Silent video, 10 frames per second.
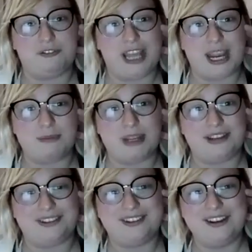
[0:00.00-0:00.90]

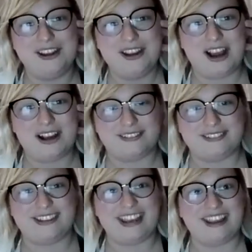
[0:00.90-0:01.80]
flaming
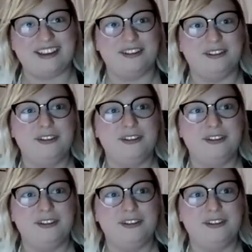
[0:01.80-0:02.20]
skin